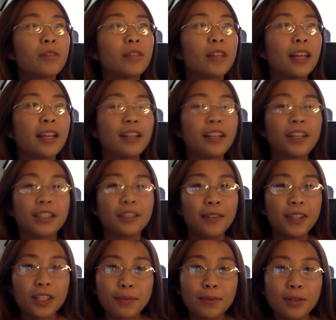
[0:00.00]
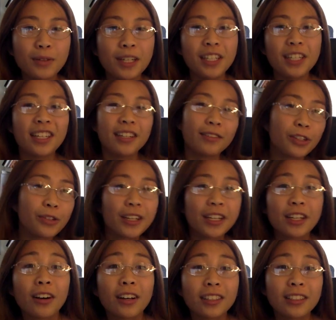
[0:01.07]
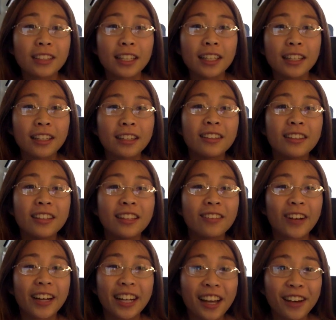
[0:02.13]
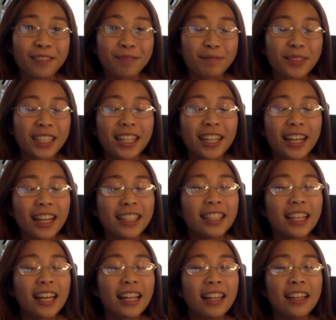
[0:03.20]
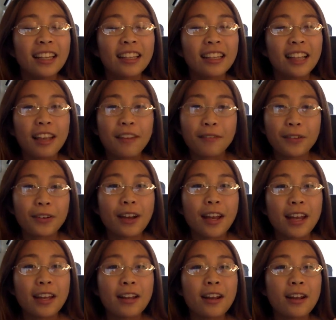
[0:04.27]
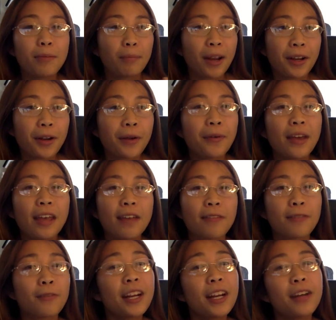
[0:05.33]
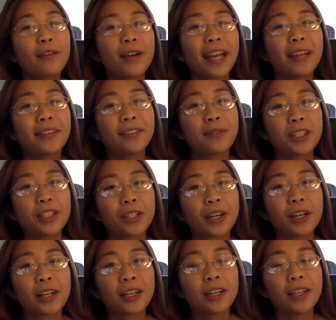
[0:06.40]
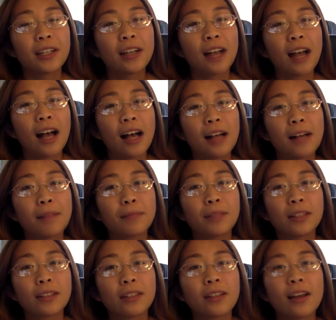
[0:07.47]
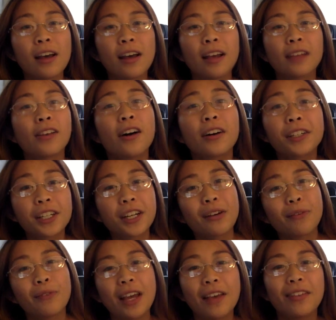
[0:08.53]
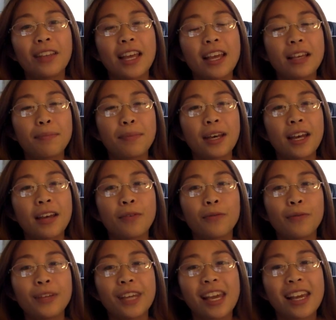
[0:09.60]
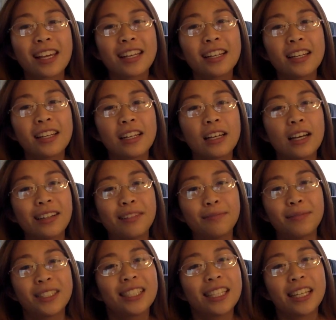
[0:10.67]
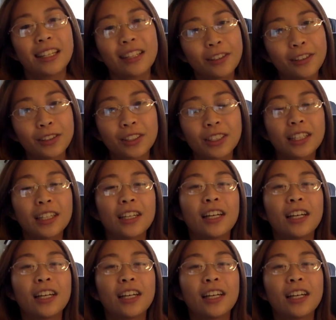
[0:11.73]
Then there's a visible region, which we can all see right now, and then the infrared, microwave, and radio waves, which are longer in wavelength, but we can't see those.